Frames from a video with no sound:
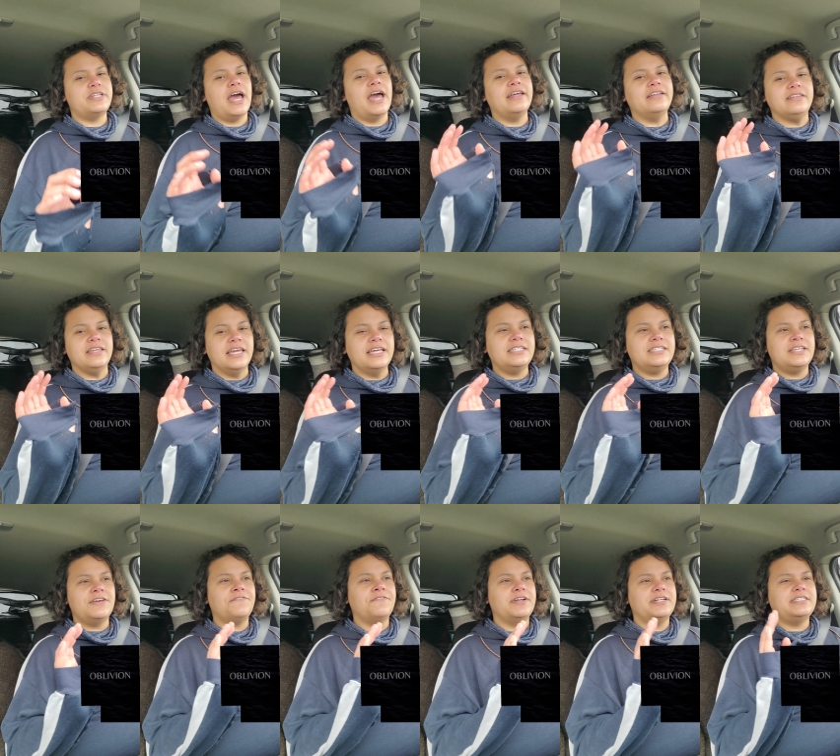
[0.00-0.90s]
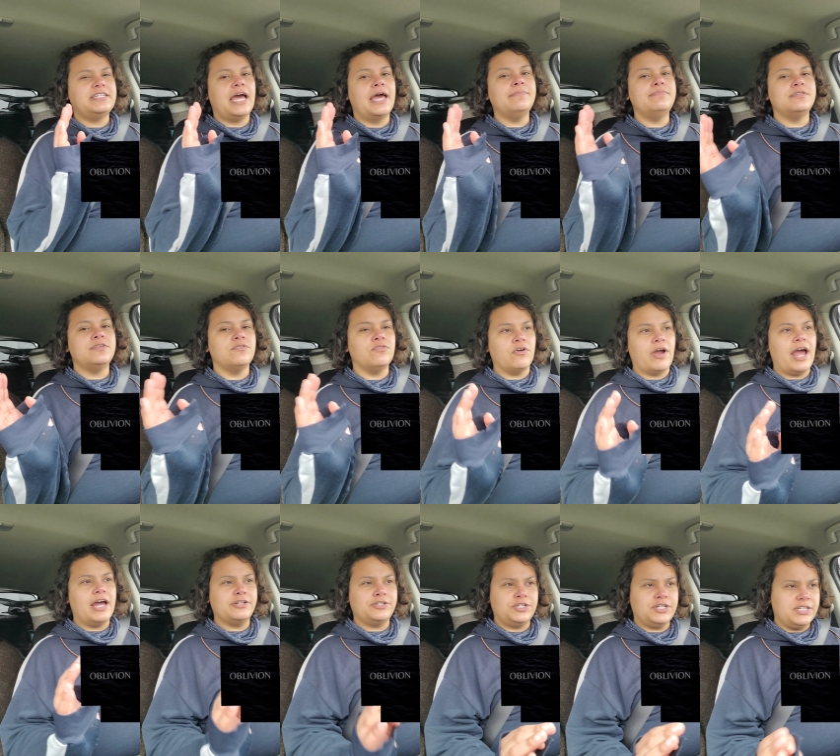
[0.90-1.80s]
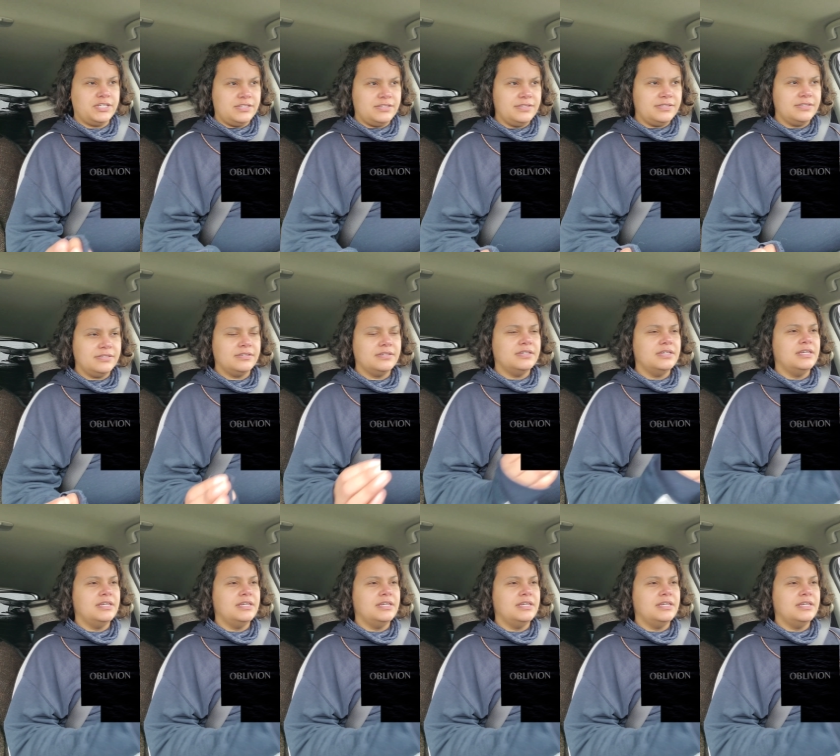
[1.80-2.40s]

I get different types of rashes,